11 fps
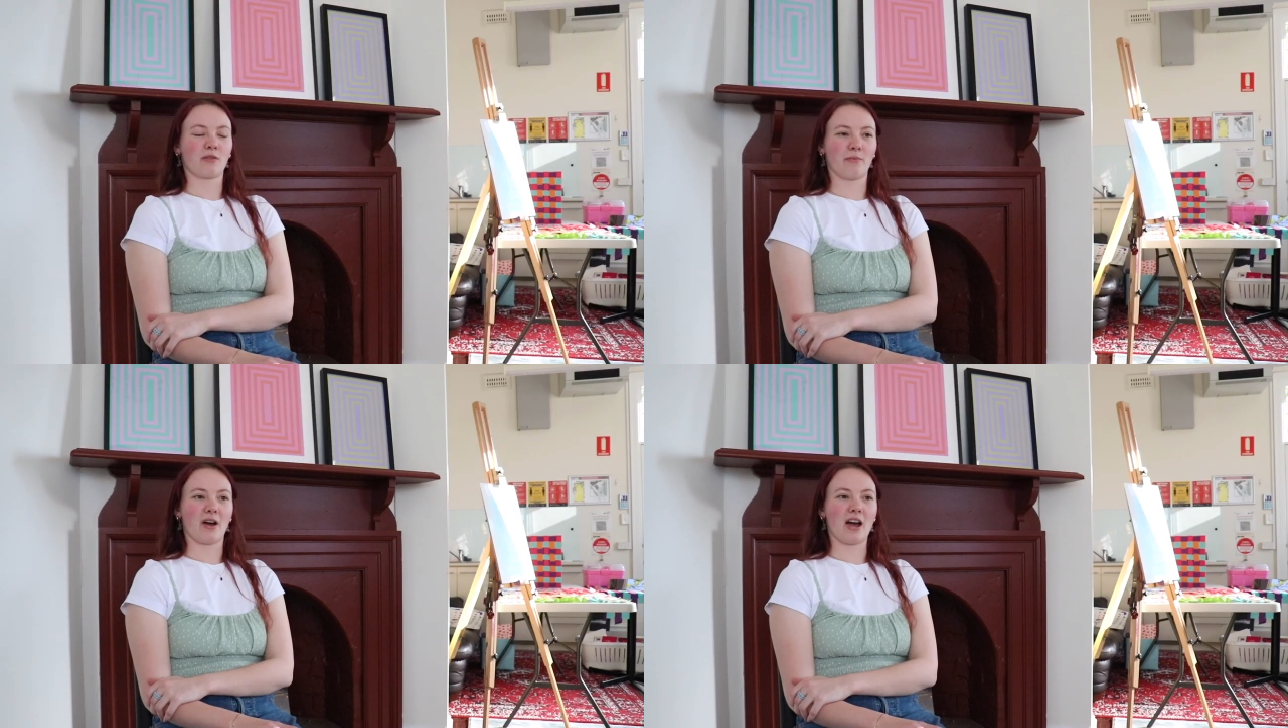
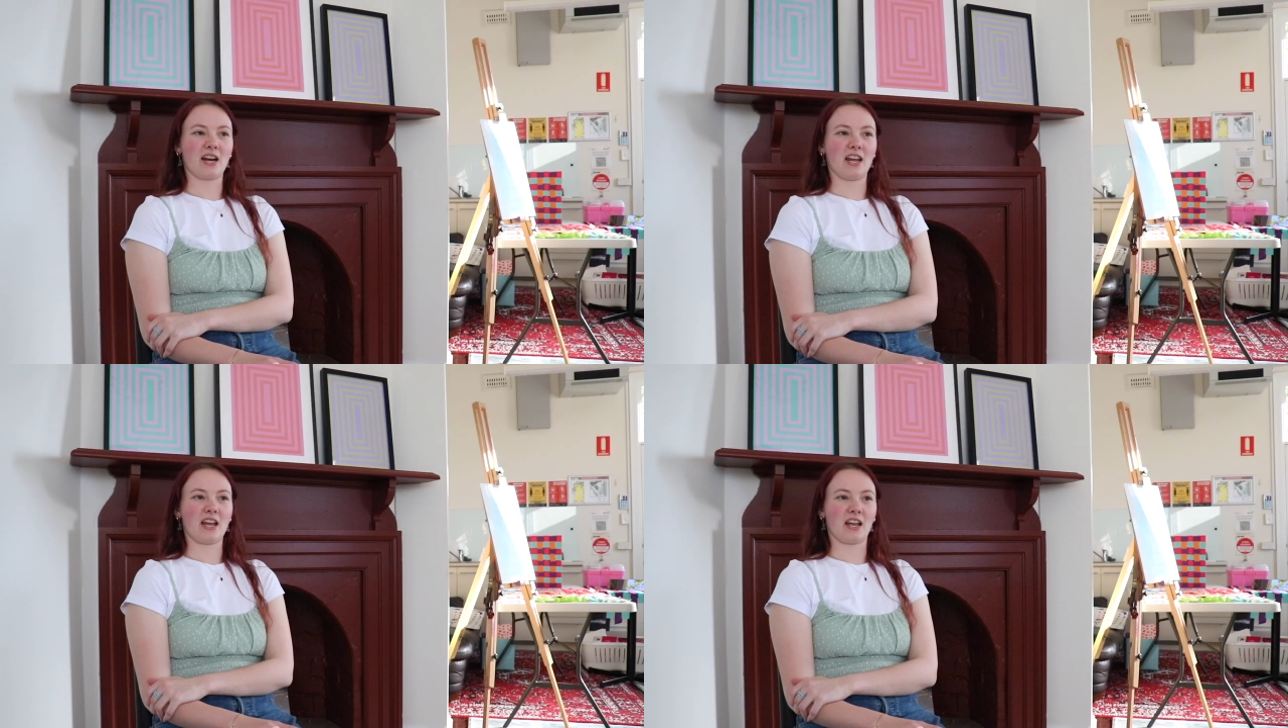
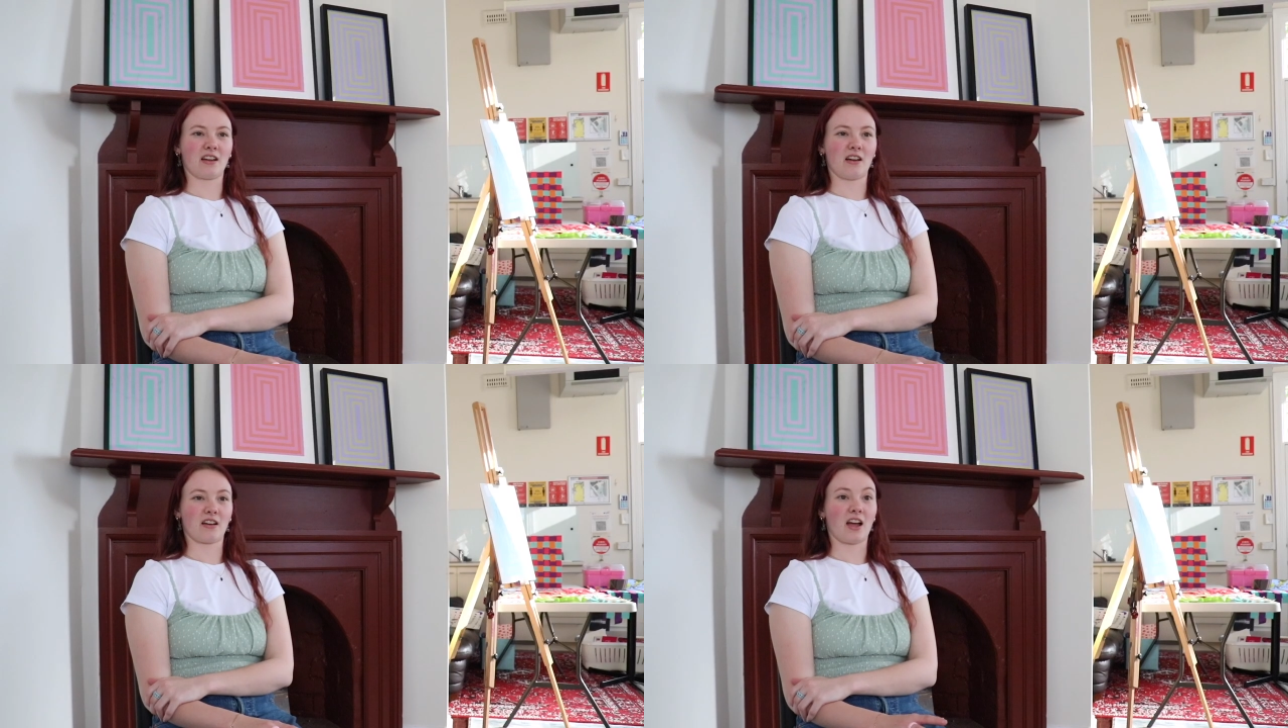
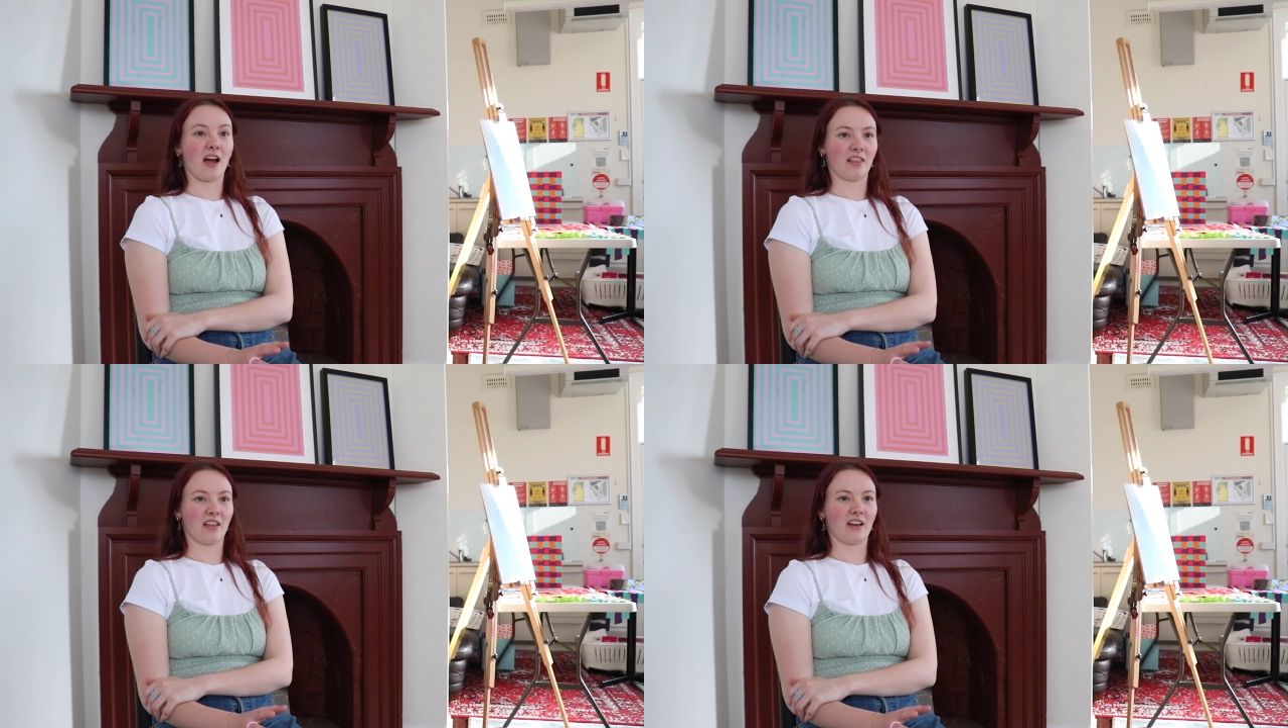combining
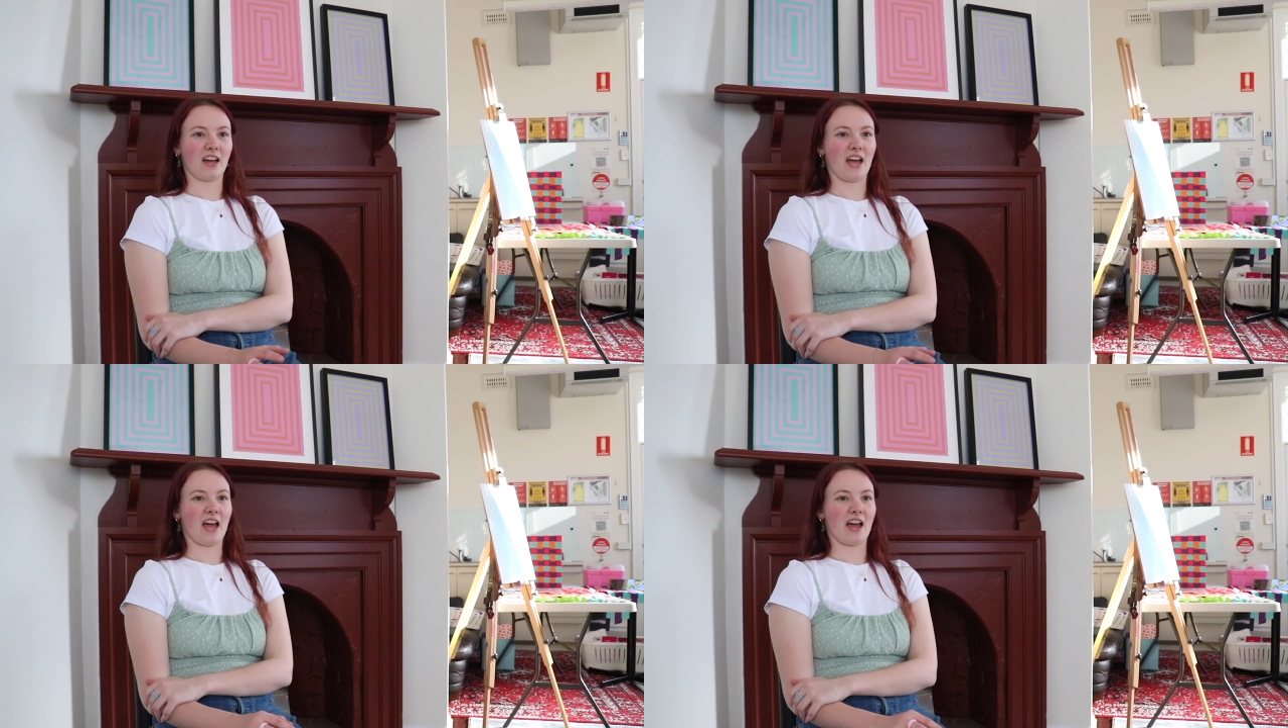colour
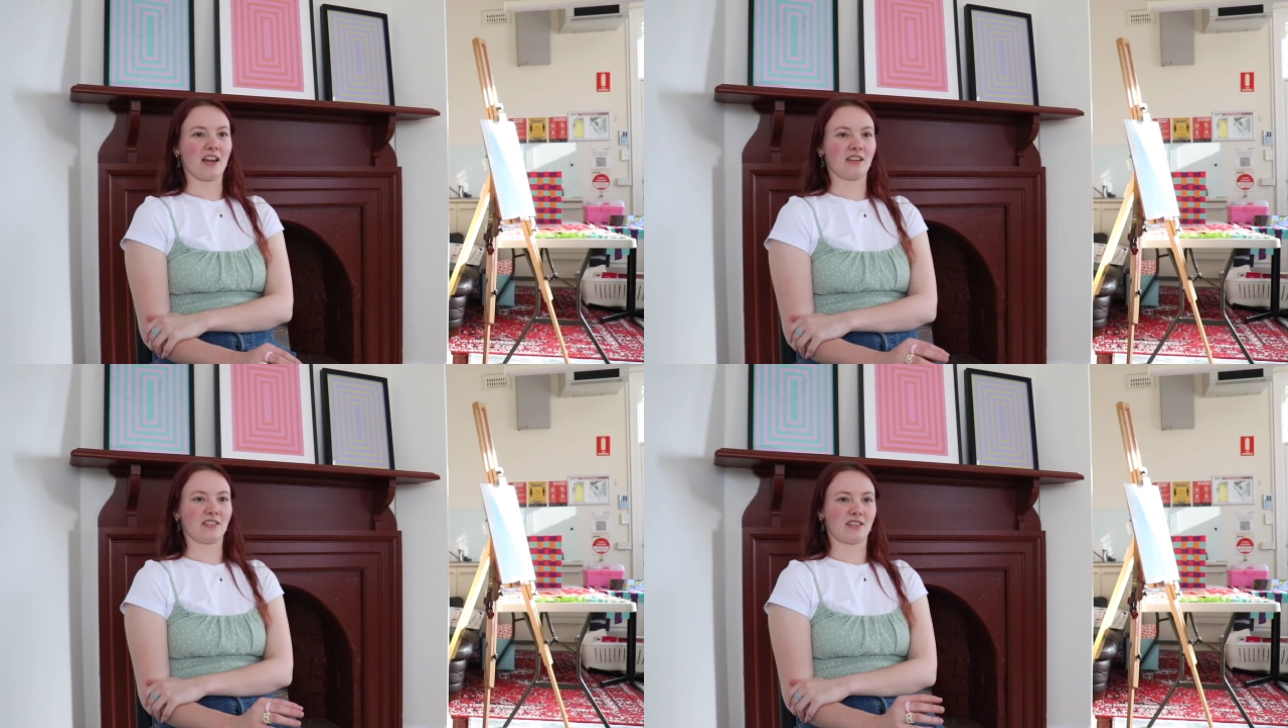
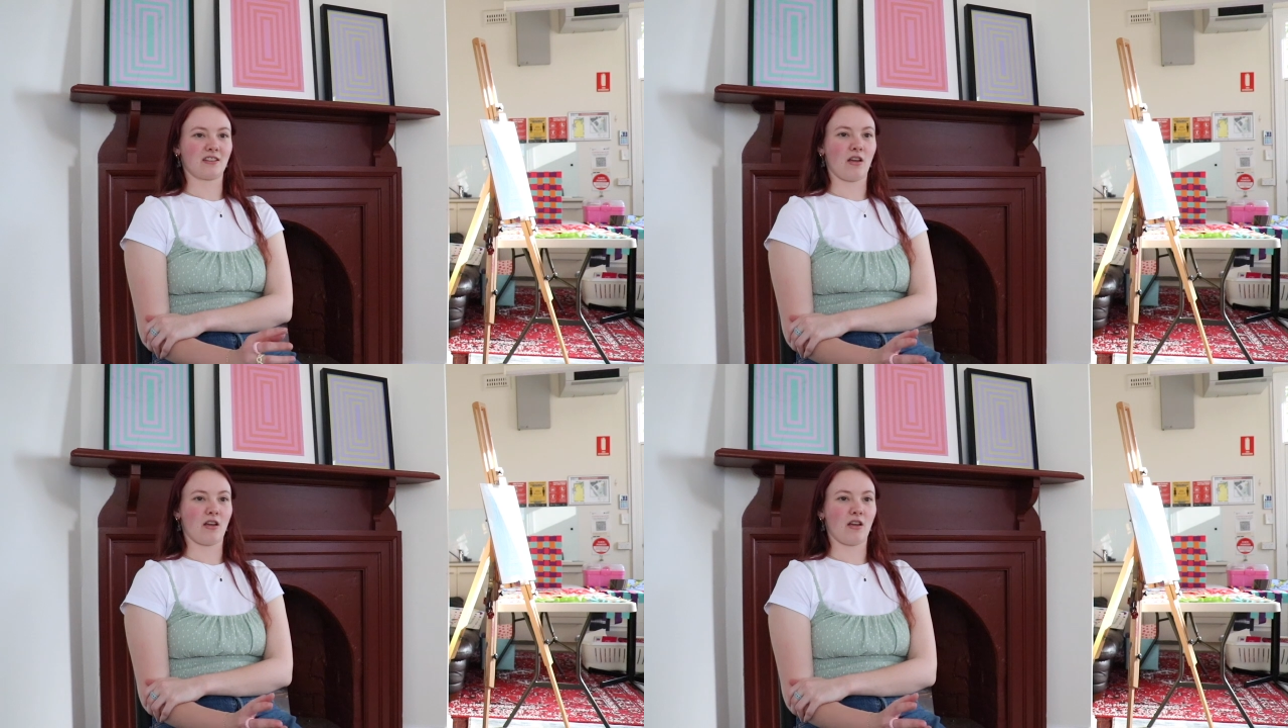and